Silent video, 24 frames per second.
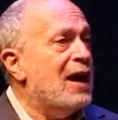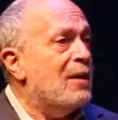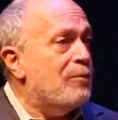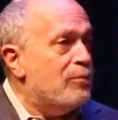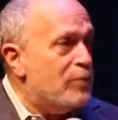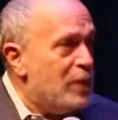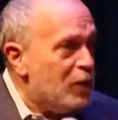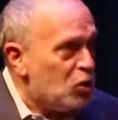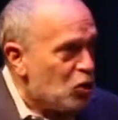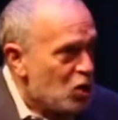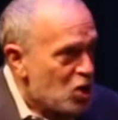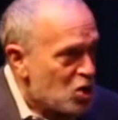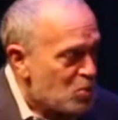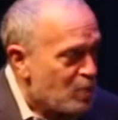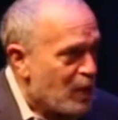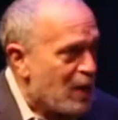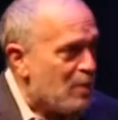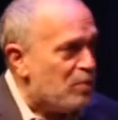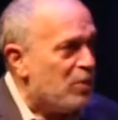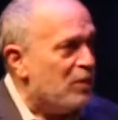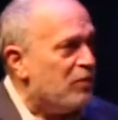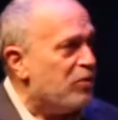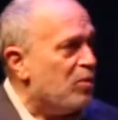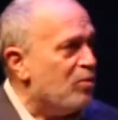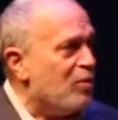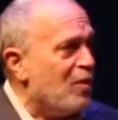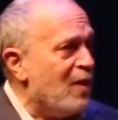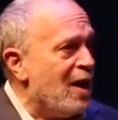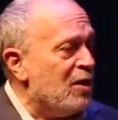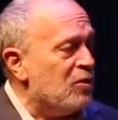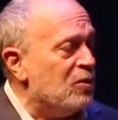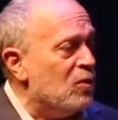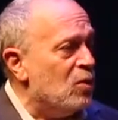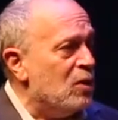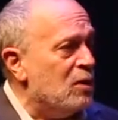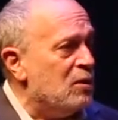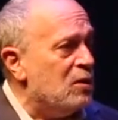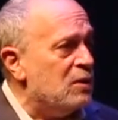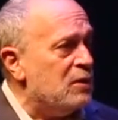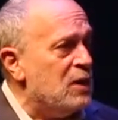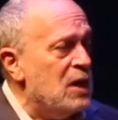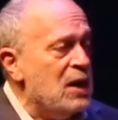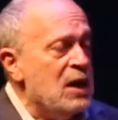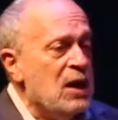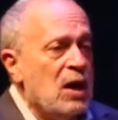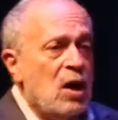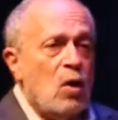ambitious people from around the world.